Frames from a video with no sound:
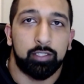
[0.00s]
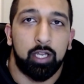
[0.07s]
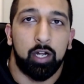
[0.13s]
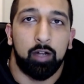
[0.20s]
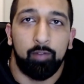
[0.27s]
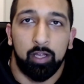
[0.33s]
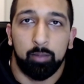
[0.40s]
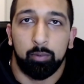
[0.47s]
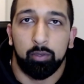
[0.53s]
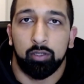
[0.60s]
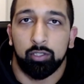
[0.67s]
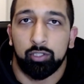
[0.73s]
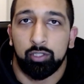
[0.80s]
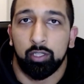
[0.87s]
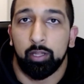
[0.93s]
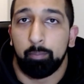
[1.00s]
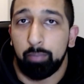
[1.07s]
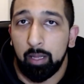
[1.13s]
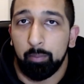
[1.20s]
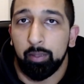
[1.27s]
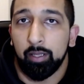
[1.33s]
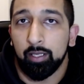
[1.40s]
that are available to the
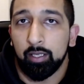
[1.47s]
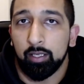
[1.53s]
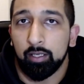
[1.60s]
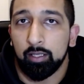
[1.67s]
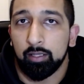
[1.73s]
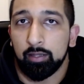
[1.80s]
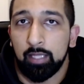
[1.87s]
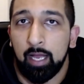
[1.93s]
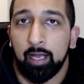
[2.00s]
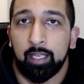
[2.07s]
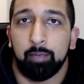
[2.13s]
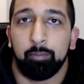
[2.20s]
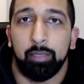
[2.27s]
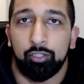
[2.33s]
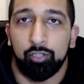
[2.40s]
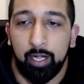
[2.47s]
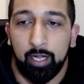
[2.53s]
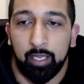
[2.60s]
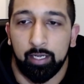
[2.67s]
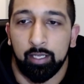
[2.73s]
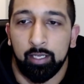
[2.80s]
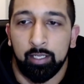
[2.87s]
public that can be
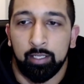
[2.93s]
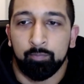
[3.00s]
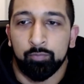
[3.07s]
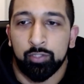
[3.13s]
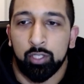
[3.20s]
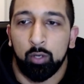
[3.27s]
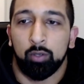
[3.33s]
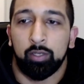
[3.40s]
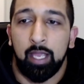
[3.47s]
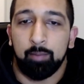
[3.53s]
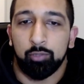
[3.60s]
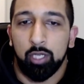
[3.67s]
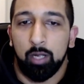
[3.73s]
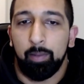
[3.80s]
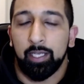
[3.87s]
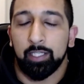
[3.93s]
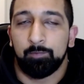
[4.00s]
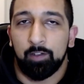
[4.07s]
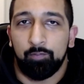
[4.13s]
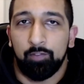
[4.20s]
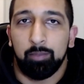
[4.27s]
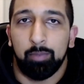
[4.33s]
traded. So GameStop has
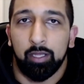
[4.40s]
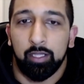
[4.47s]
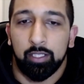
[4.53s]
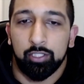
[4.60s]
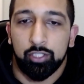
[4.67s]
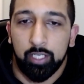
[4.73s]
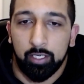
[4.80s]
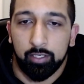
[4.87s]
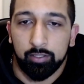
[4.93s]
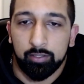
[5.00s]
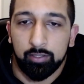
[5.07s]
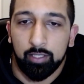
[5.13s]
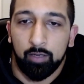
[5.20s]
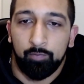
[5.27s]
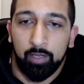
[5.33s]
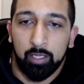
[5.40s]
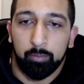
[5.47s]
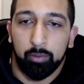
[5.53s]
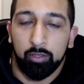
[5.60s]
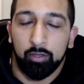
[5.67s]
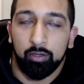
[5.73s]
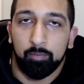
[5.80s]
50 million shares
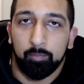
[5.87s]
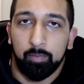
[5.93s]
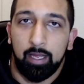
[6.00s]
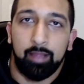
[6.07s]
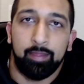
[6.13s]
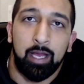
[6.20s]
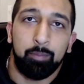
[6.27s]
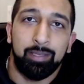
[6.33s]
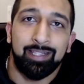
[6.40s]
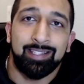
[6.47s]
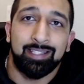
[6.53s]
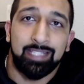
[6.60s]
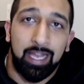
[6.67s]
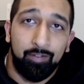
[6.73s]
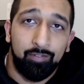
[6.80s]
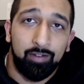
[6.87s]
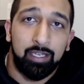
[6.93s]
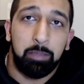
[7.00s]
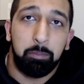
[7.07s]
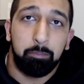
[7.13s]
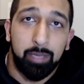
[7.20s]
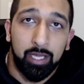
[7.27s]
available, and that means
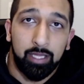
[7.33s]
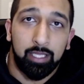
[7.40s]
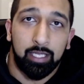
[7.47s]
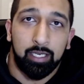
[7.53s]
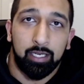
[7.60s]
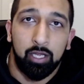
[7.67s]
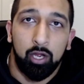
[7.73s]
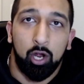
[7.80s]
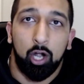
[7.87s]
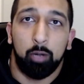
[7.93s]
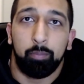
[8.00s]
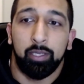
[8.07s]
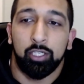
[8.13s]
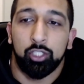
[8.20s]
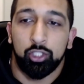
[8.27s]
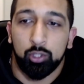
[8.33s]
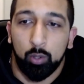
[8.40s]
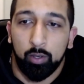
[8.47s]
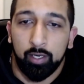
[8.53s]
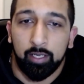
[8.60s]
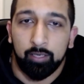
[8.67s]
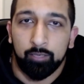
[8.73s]
70 million are being
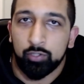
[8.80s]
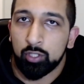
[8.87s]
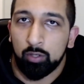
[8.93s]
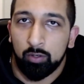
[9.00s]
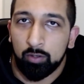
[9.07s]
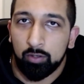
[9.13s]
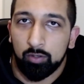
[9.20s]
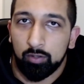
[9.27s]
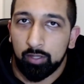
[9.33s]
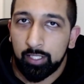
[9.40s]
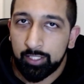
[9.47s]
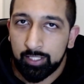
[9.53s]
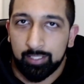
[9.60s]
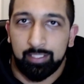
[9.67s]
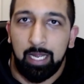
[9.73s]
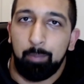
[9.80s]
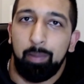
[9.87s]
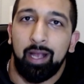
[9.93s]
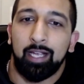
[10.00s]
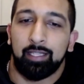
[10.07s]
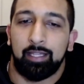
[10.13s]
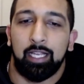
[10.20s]
shorted. So let's just step
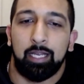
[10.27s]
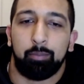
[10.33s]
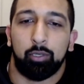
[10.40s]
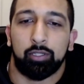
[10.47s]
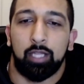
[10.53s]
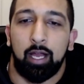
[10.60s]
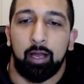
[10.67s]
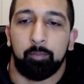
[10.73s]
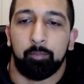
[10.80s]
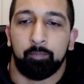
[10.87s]
back and think about that.